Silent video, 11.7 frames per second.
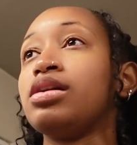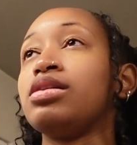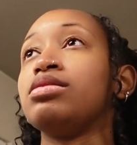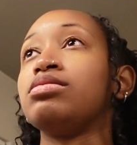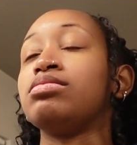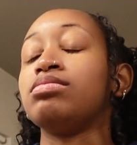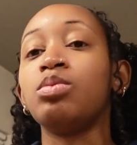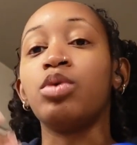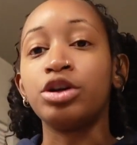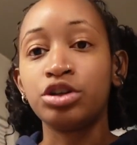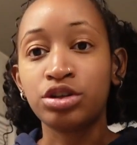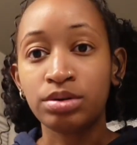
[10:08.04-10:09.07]
in the
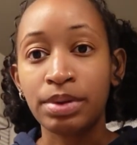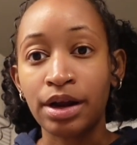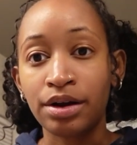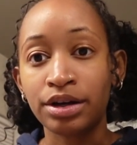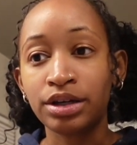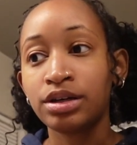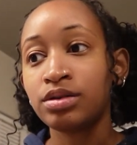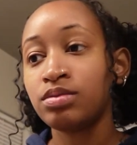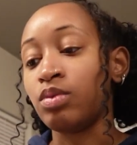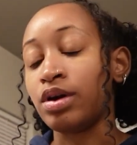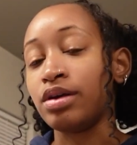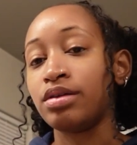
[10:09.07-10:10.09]
moisture barrier
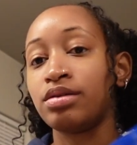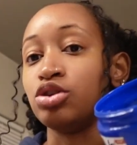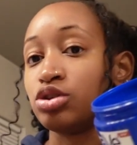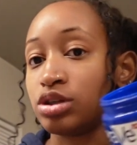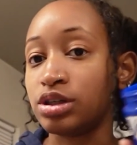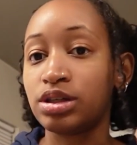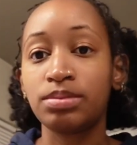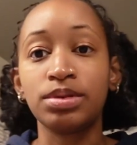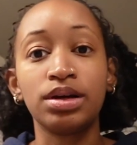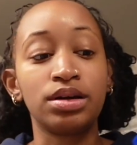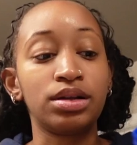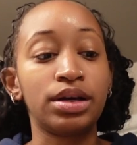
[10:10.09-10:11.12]
with usually
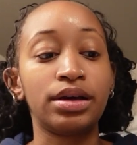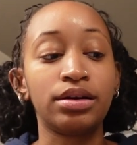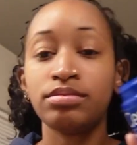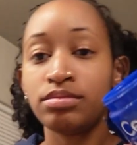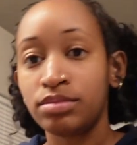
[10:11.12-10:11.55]
something like